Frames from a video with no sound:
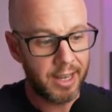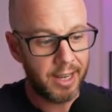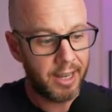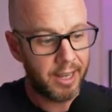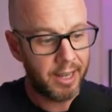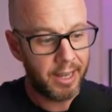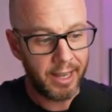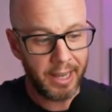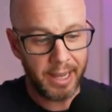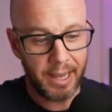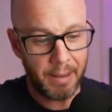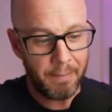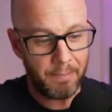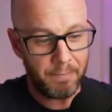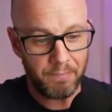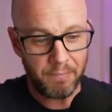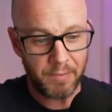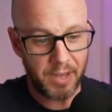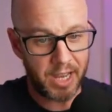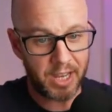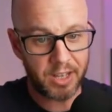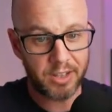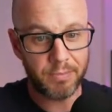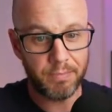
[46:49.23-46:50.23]

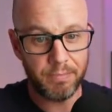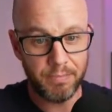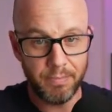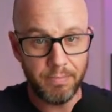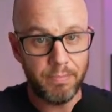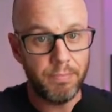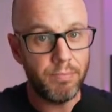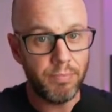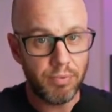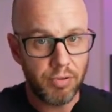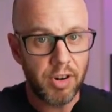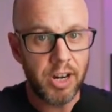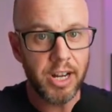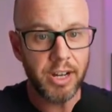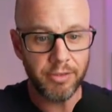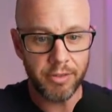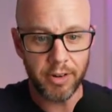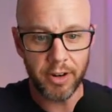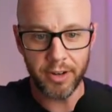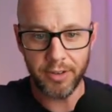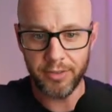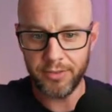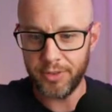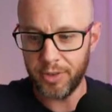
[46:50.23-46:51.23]
It's pretty
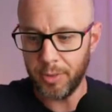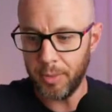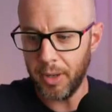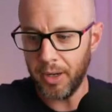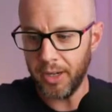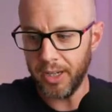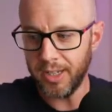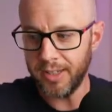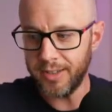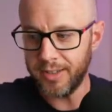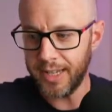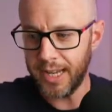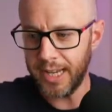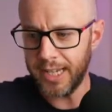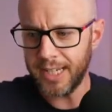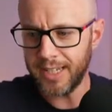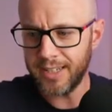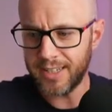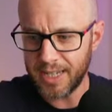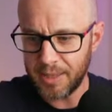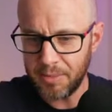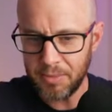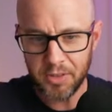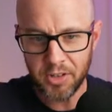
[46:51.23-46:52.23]
rough, to be honest. And it
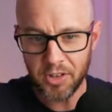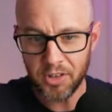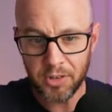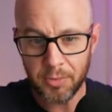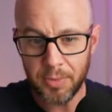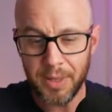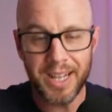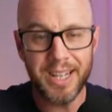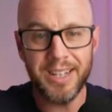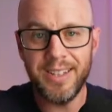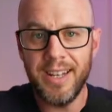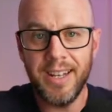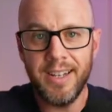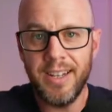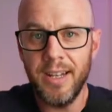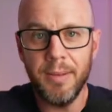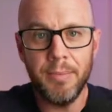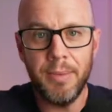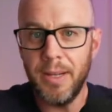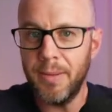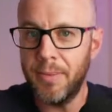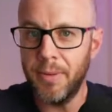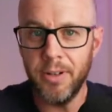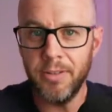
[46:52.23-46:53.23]
seems just it's hitting
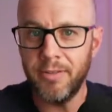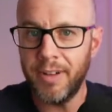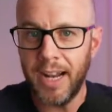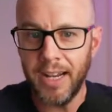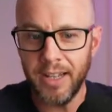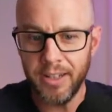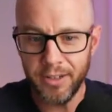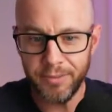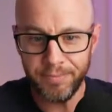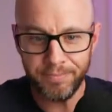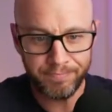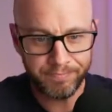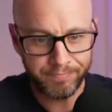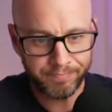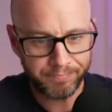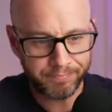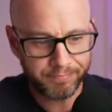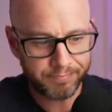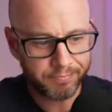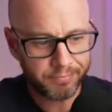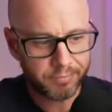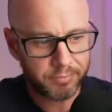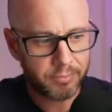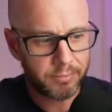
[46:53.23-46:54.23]
people at random.
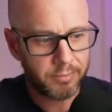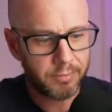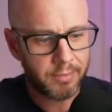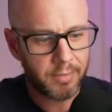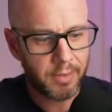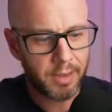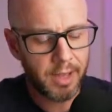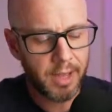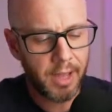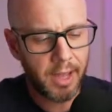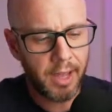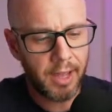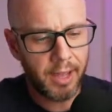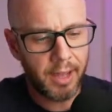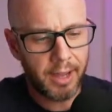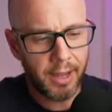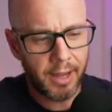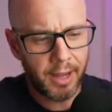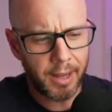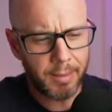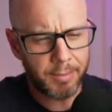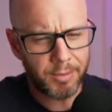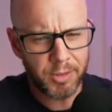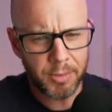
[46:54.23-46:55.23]

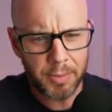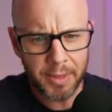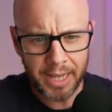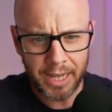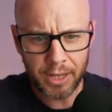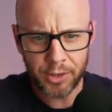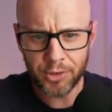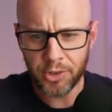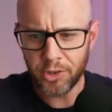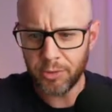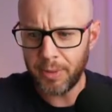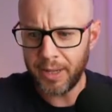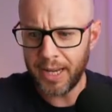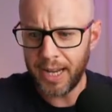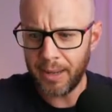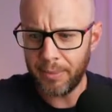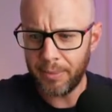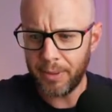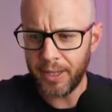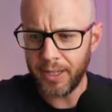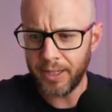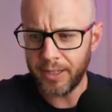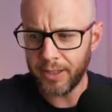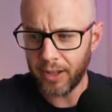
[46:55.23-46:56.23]
Something else that's been
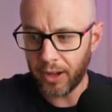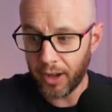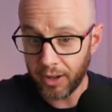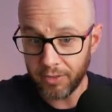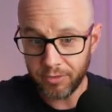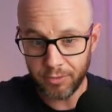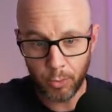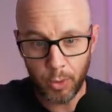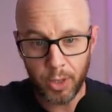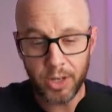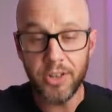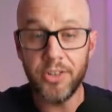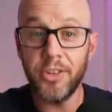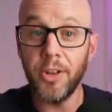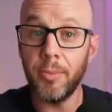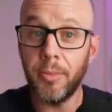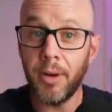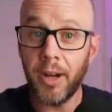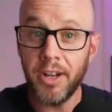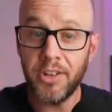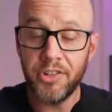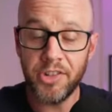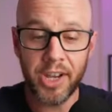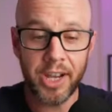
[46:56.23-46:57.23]
happening that I've witnessed on
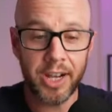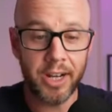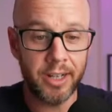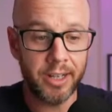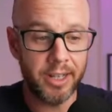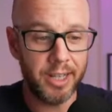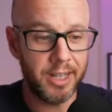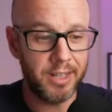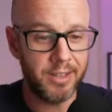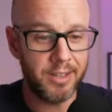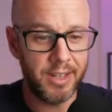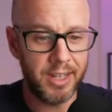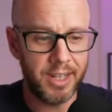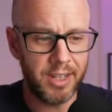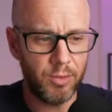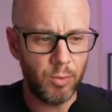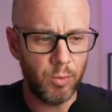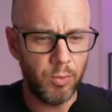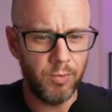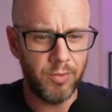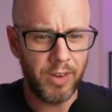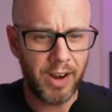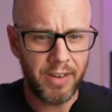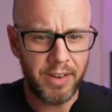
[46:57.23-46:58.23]
my channel is these
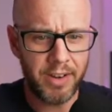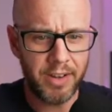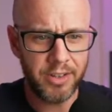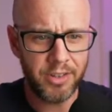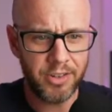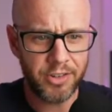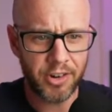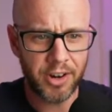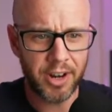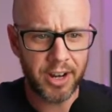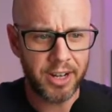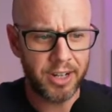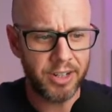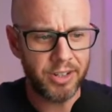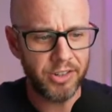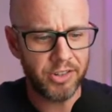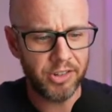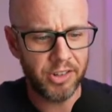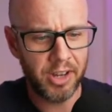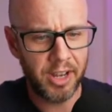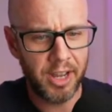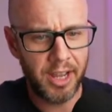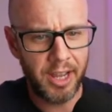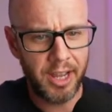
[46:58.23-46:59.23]
very
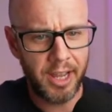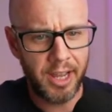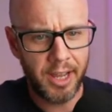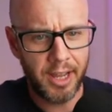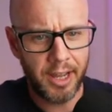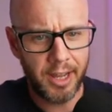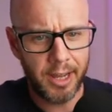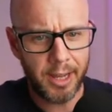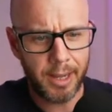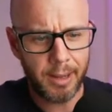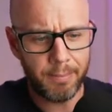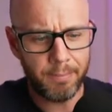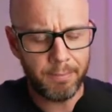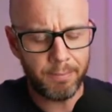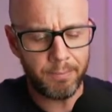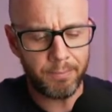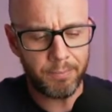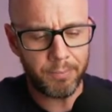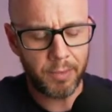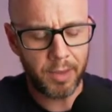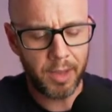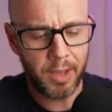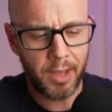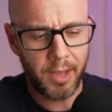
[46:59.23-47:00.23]
strange kind
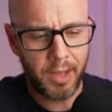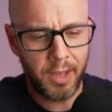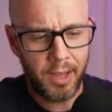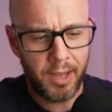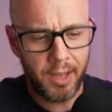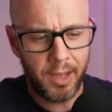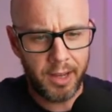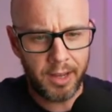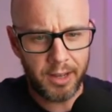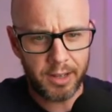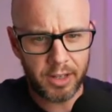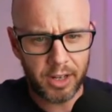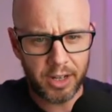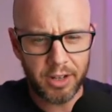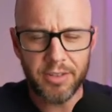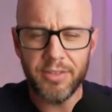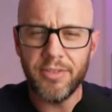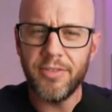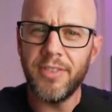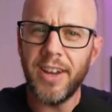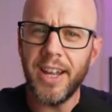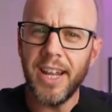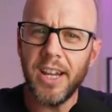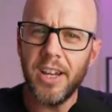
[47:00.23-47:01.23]
of
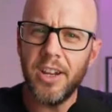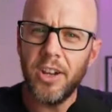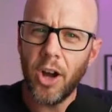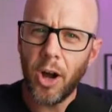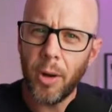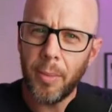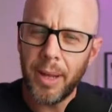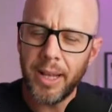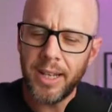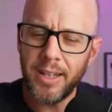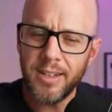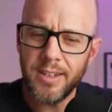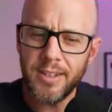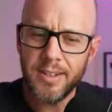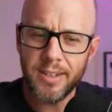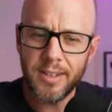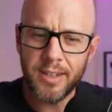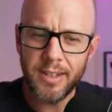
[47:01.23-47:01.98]
fake comments.